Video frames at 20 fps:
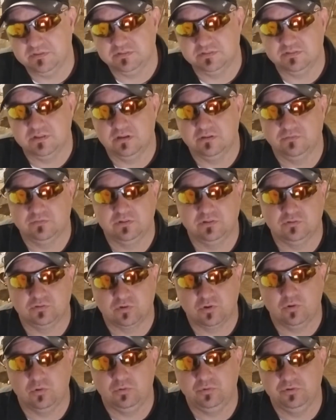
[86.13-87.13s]
stuff
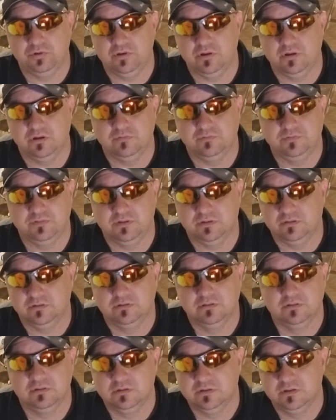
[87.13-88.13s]
controlled enough
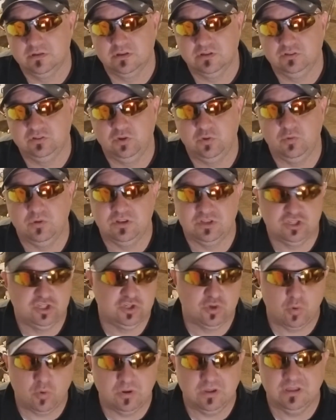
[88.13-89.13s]
to
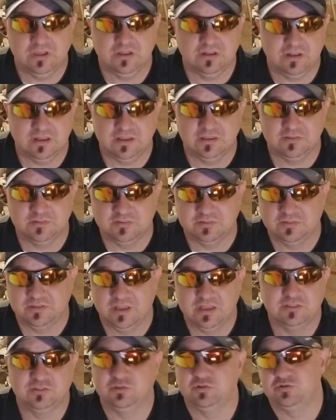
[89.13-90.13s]
enjoy it as
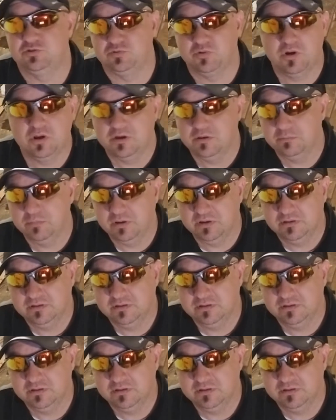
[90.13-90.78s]
a shrub.